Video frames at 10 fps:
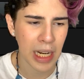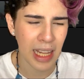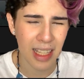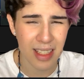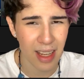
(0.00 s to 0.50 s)
at
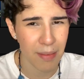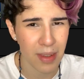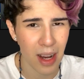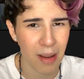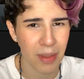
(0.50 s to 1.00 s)
the same
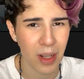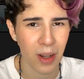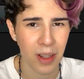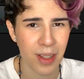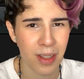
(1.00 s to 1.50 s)
time, the
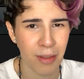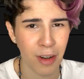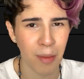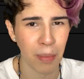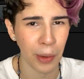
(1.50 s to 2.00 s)
causes of
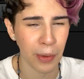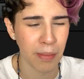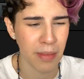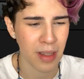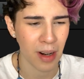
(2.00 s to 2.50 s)
her
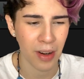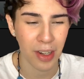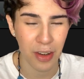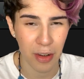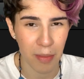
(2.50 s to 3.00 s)
blooms are
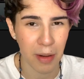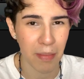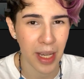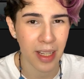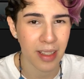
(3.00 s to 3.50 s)

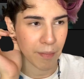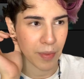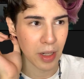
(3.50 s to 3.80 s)
human-based.